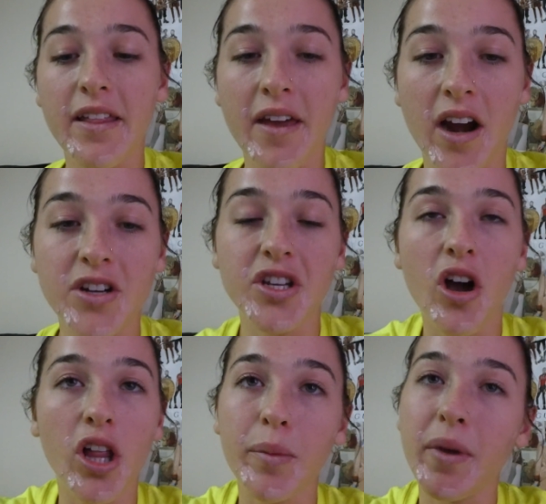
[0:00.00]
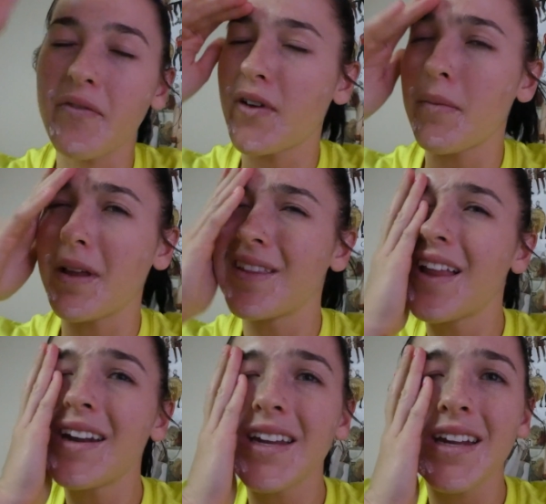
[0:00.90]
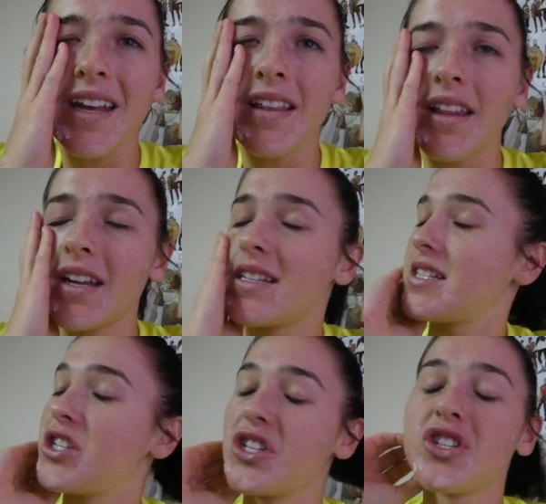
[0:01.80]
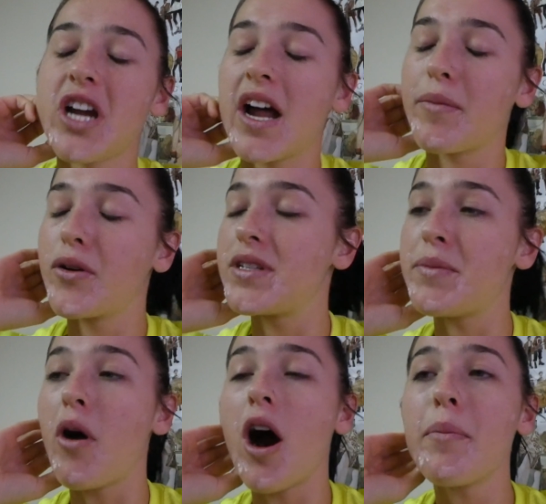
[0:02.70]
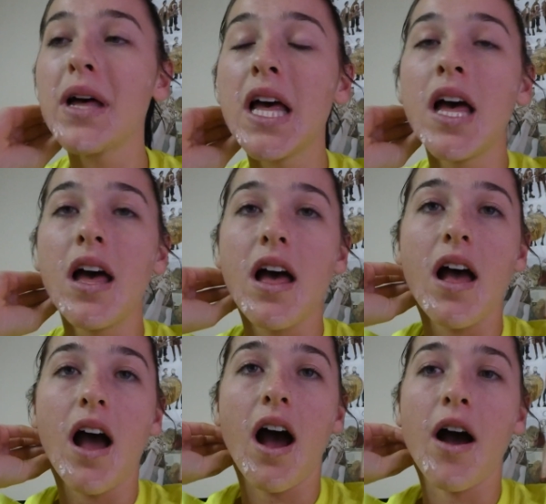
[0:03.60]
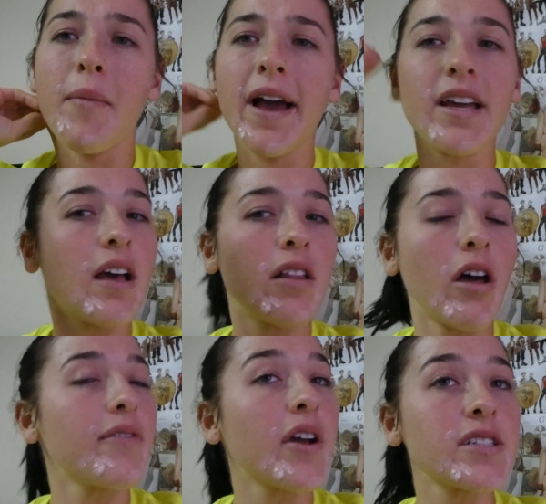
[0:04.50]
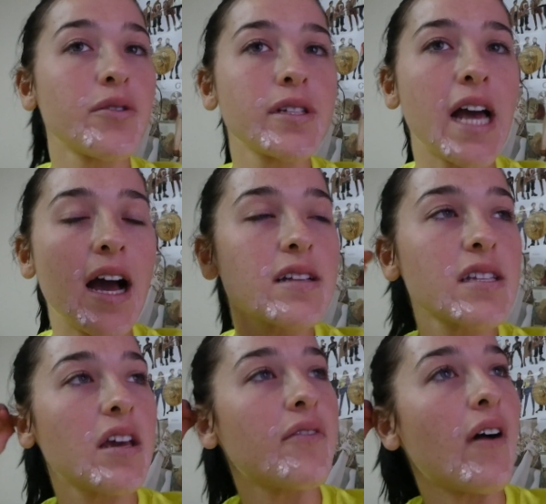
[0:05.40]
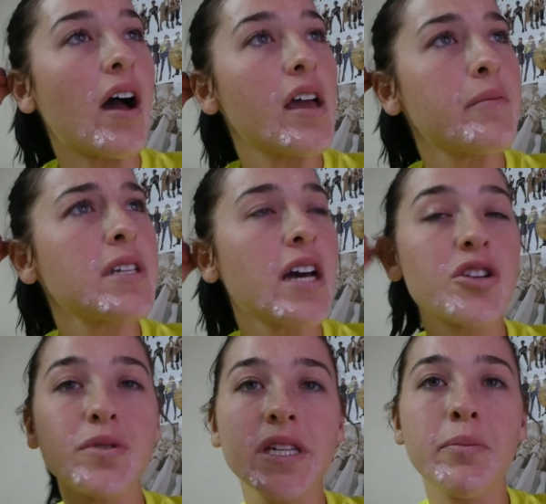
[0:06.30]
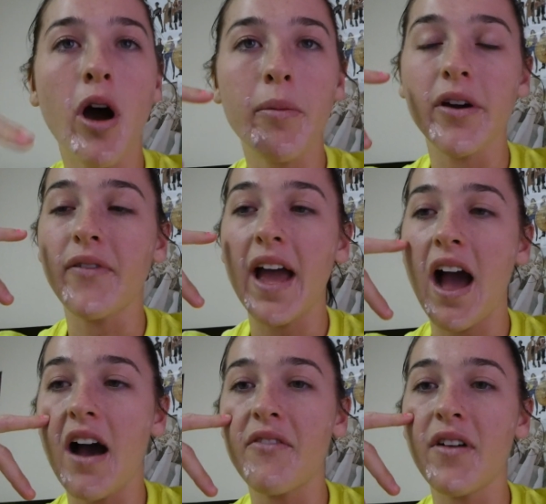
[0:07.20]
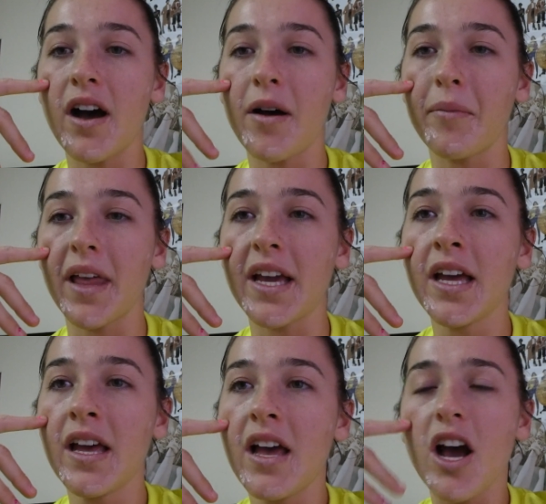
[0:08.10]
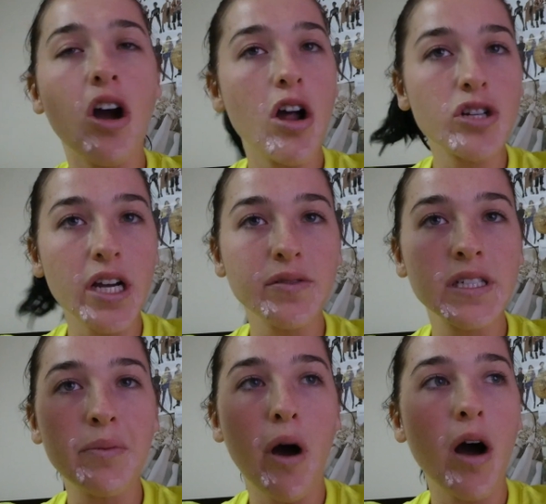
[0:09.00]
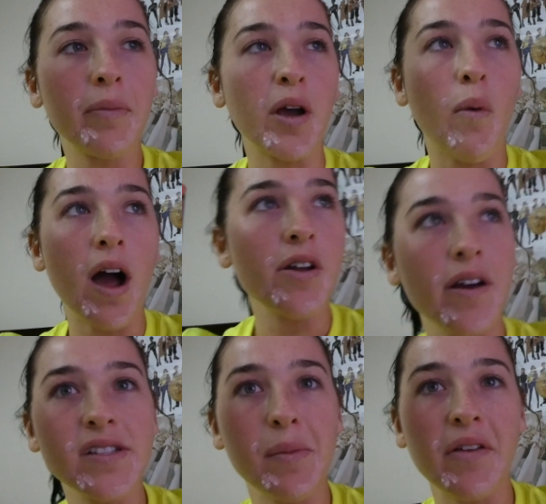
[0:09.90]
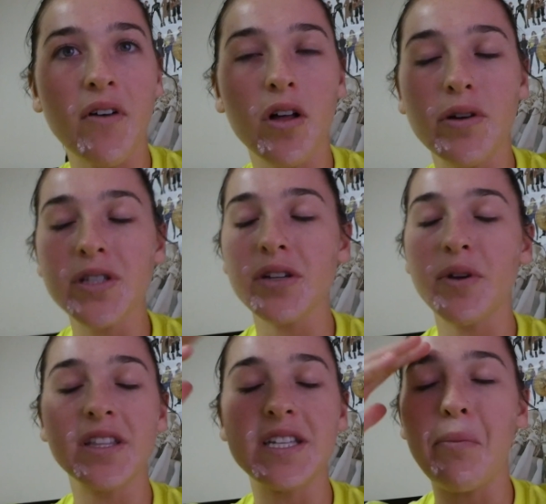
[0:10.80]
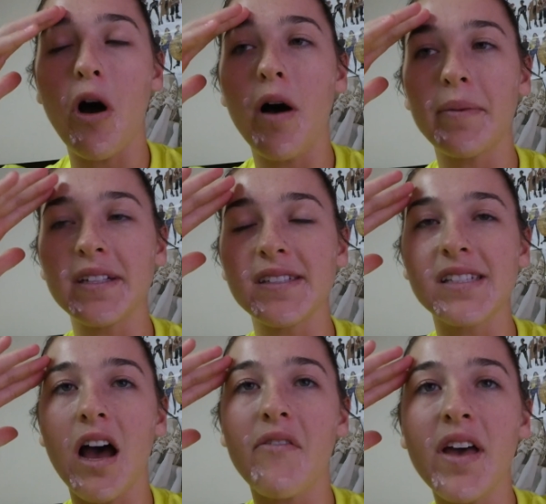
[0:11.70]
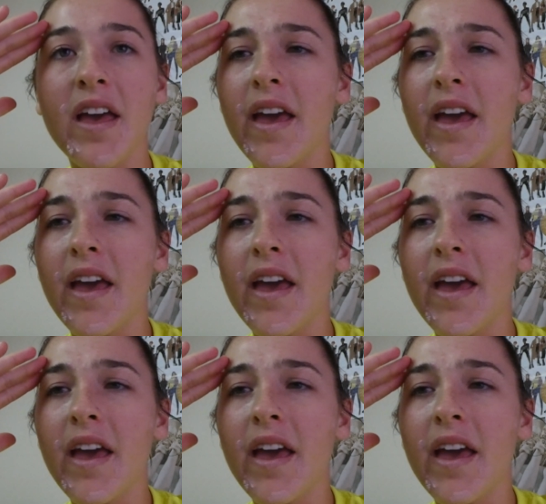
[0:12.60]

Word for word: They're actually calling me from London, England, to just chat about Depop. A lot of you guys always ask if I'm in touch with Depop or if I have like a contract with Depop, like why do I have so many followers with Depop and stuff.